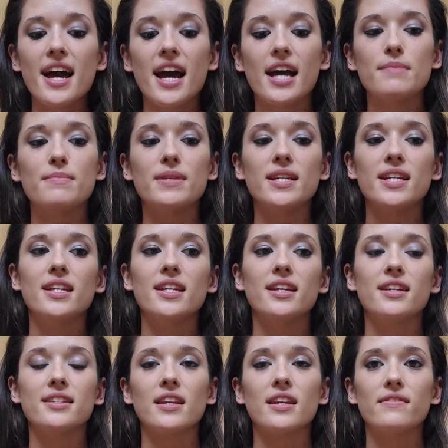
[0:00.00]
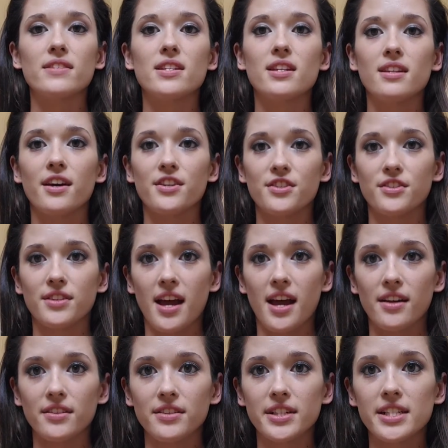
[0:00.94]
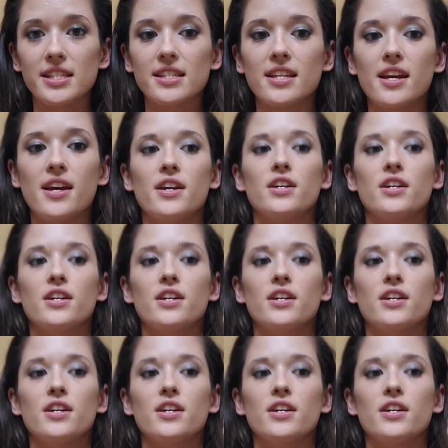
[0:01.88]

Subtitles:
I'd be eating 1,700 calories.